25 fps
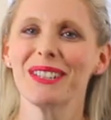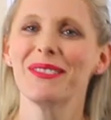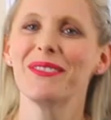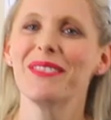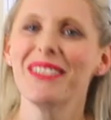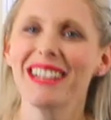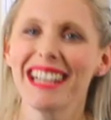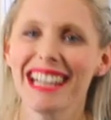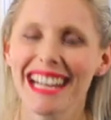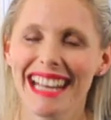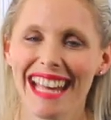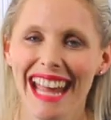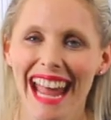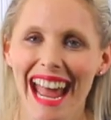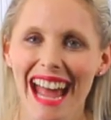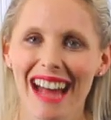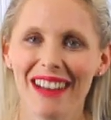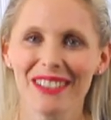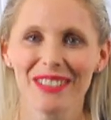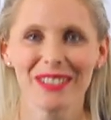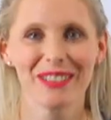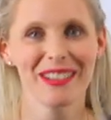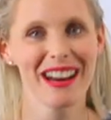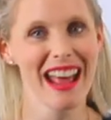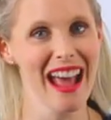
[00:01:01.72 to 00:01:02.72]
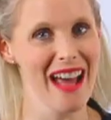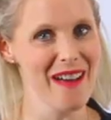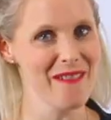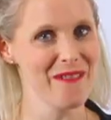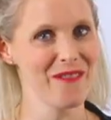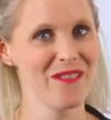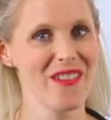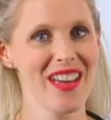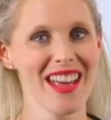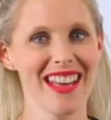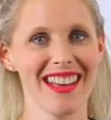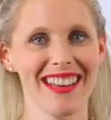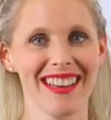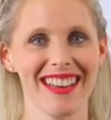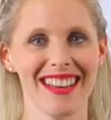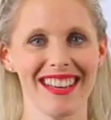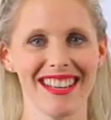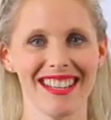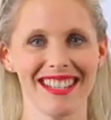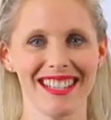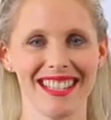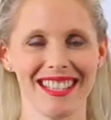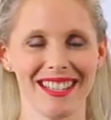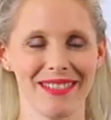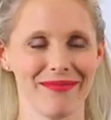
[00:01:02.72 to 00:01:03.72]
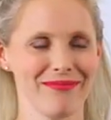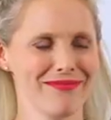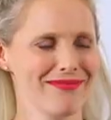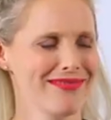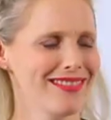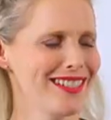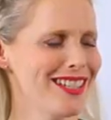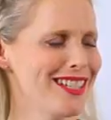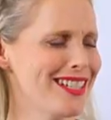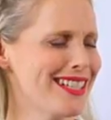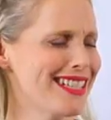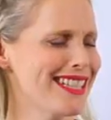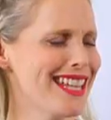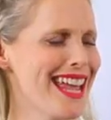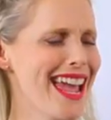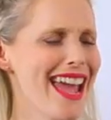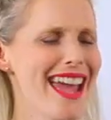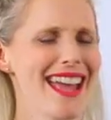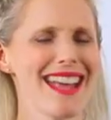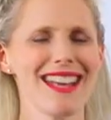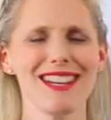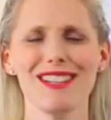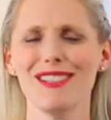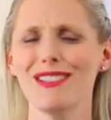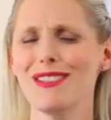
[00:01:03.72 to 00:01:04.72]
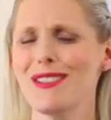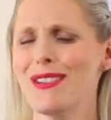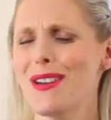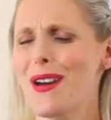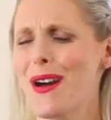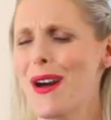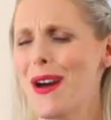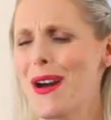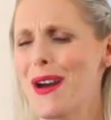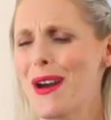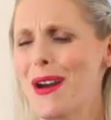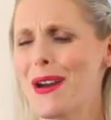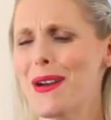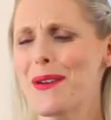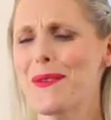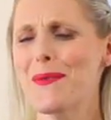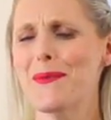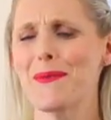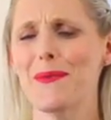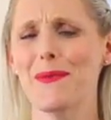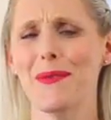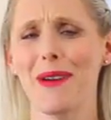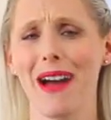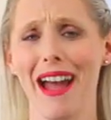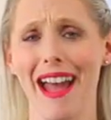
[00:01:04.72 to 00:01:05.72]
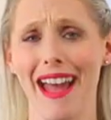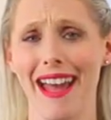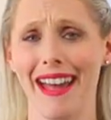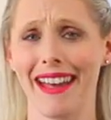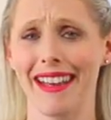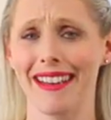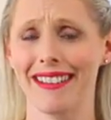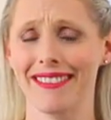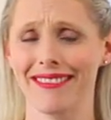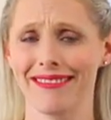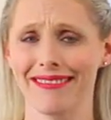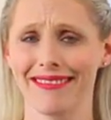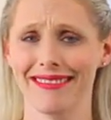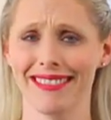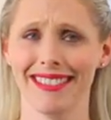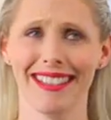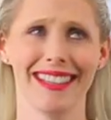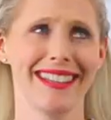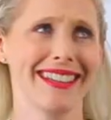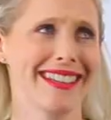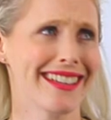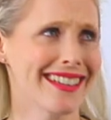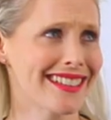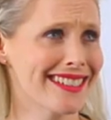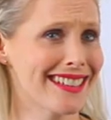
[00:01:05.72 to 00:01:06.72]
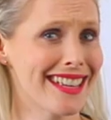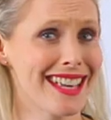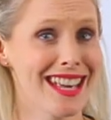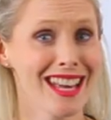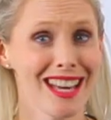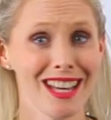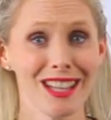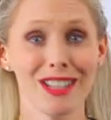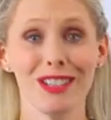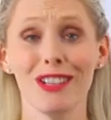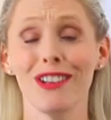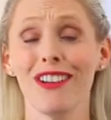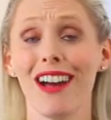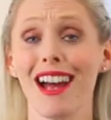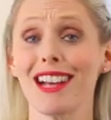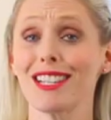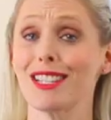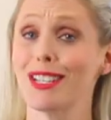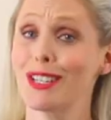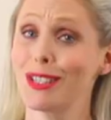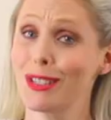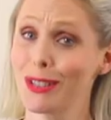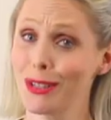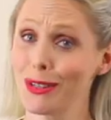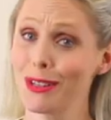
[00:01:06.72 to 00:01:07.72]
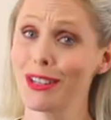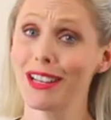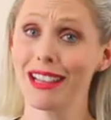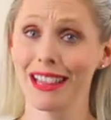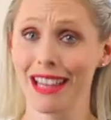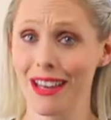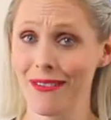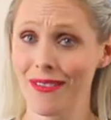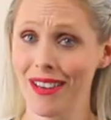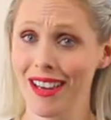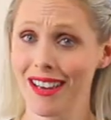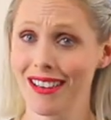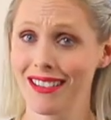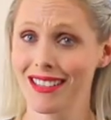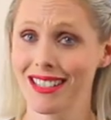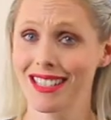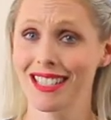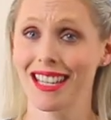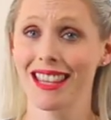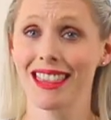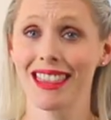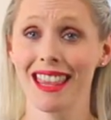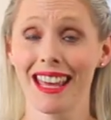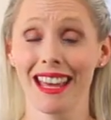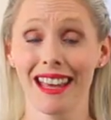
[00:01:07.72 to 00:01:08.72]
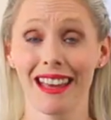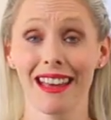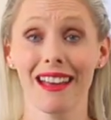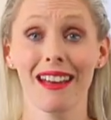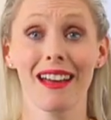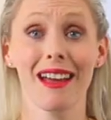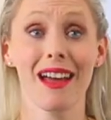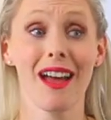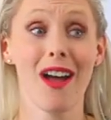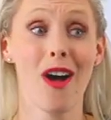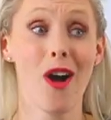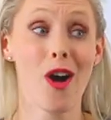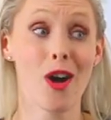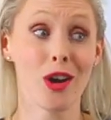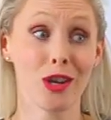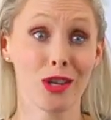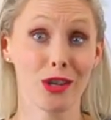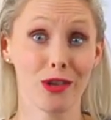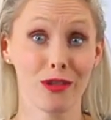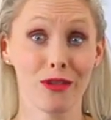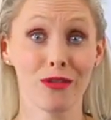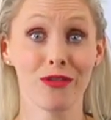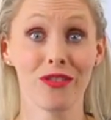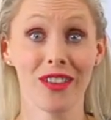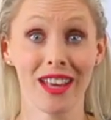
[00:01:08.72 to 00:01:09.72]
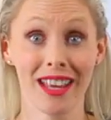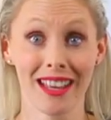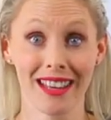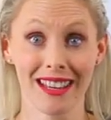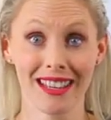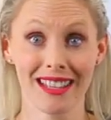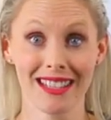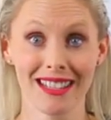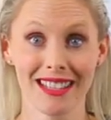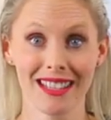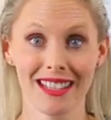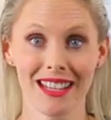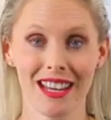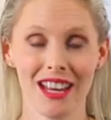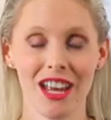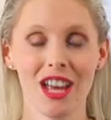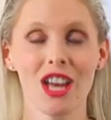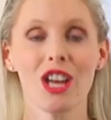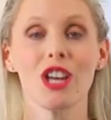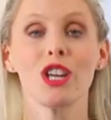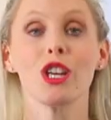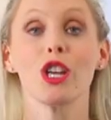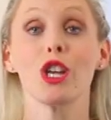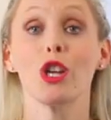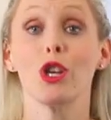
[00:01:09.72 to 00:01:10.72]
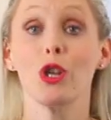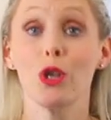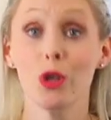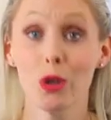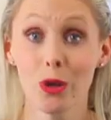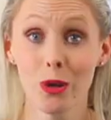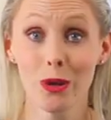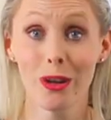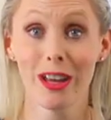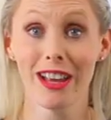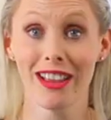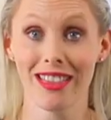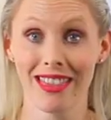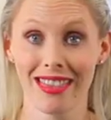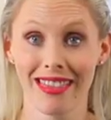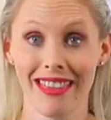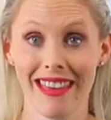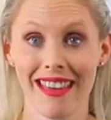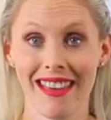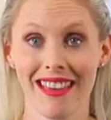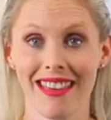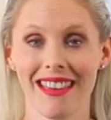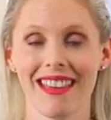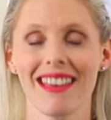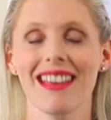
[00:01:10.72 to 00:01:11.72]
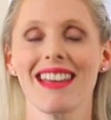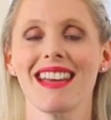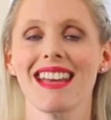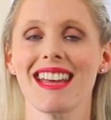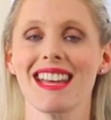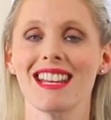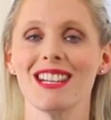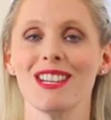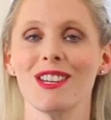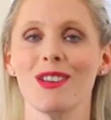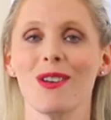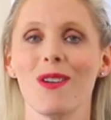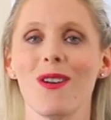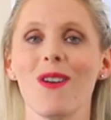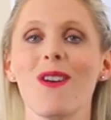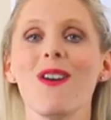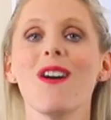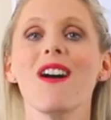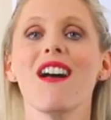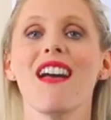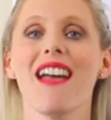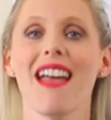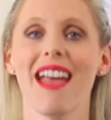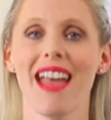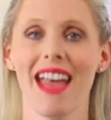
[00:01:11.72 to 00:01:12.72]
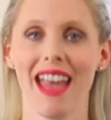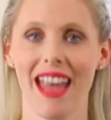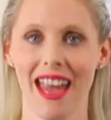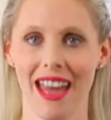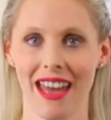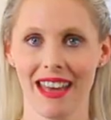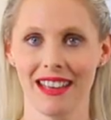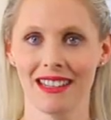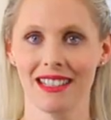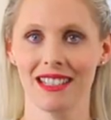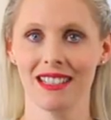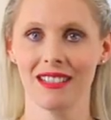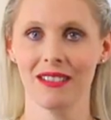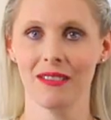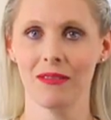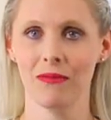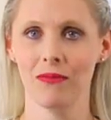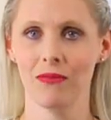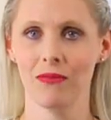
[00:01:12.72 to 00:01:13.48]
Do we count on our fingers? You say, no way. Ugh, you guys are too clever to think on your fingers. You can think in your head.